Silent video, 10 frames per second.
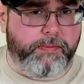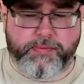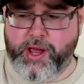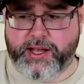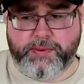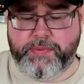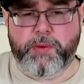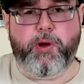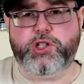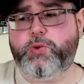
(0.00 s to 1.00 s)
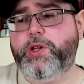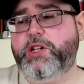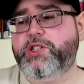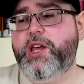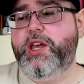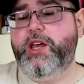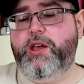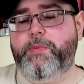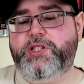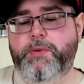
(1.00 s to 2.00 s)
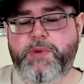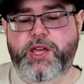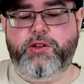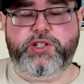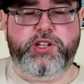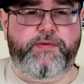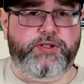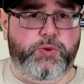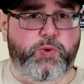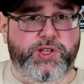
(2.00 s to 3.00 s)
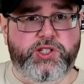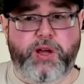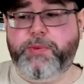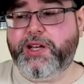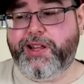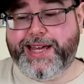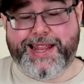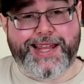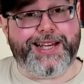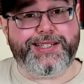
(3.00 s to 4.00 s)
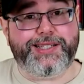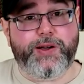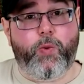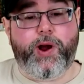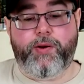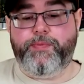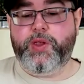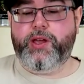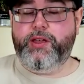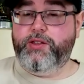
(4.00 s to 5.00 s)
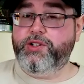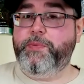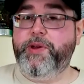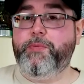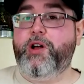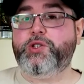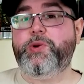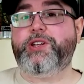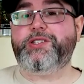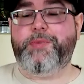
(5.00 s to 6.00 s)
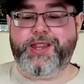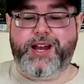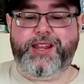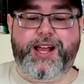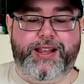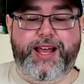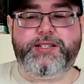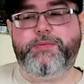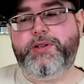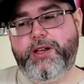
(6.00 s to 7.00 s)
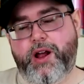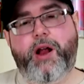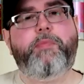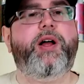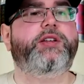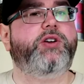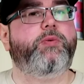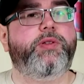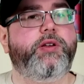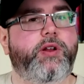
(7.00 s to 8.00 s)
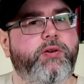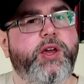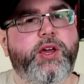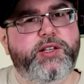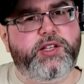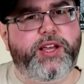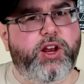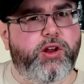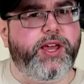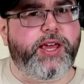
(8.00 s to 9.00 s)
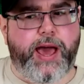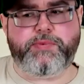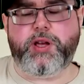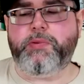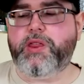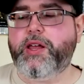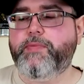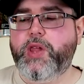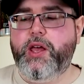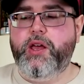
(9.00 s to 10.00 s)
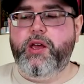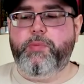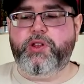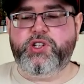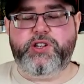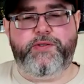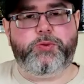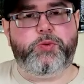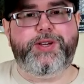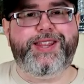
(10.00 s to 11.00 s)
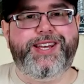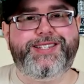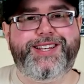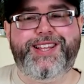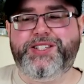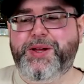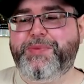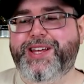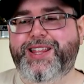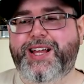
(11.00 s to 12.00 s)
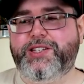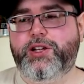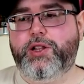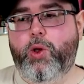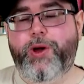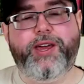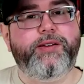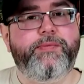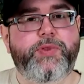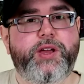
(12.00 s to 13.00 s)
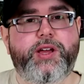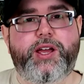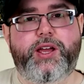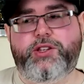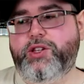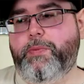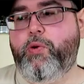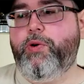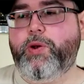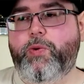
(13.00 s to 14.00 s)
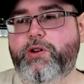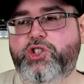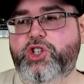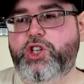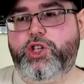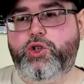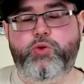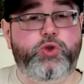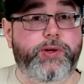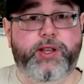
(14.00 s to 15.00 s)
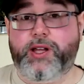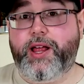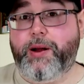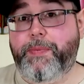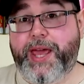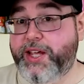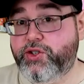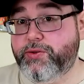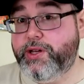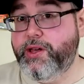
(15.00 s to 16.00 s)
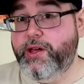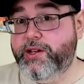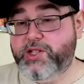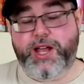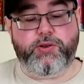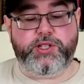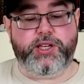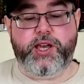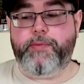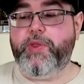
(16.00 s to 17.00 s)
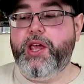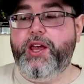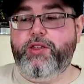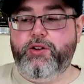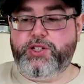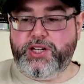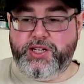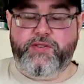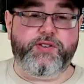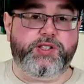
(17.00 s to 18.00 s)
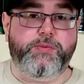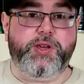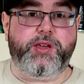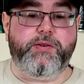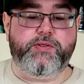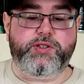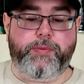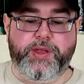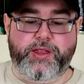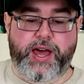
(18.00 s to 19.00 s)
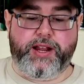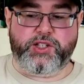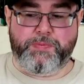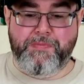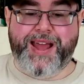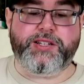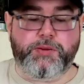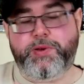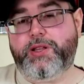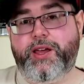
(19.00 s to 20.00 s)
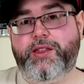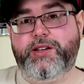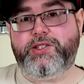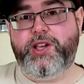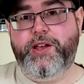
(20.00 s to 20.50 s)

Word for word: it has a big malt sweetness, but to me, there's a difference between something like this where there's a big malt sweetness, and by the end of that glass, I'm be like, all right, I'm probably done with it, you know. So like a nightcap type of thing. But there's a difference between this and then something that's cloying eh, to the point where it's just like too sweet, like a lot of pastry stouts can get. There is a difference to me, something that is meant to be like this,